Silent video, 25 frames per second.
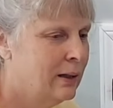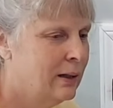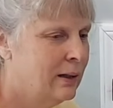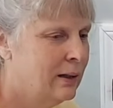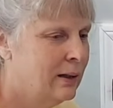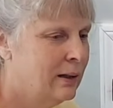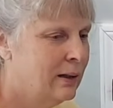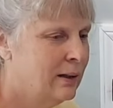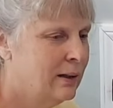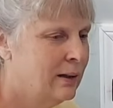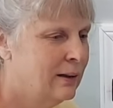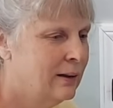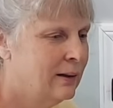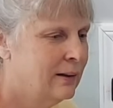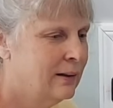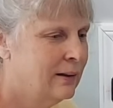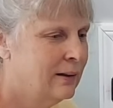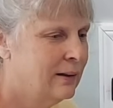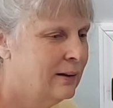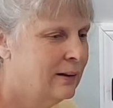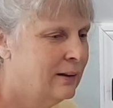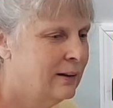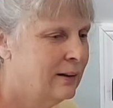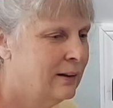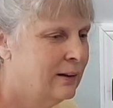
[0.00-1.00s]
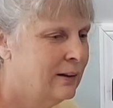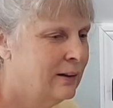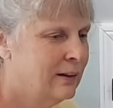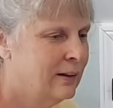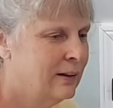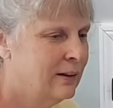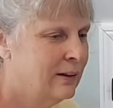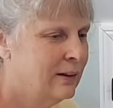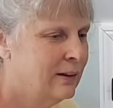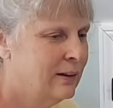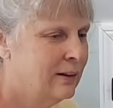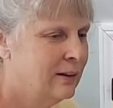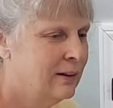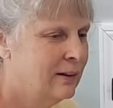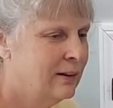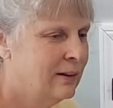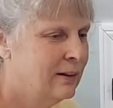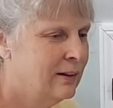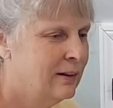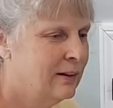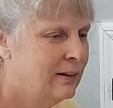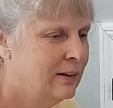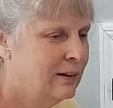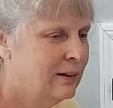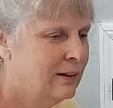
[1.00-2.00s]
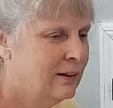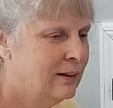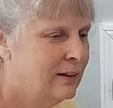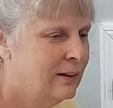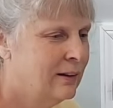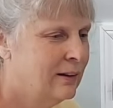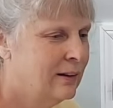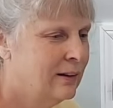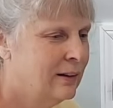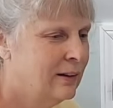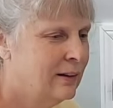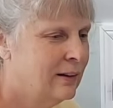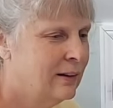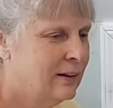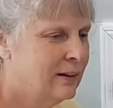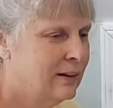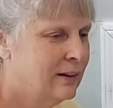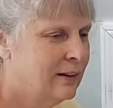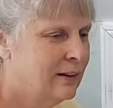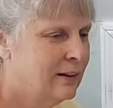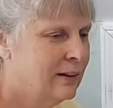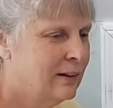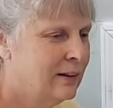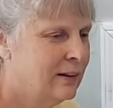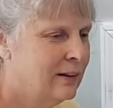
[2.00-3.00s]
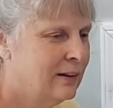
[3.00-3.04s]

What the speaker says: (no one is talking)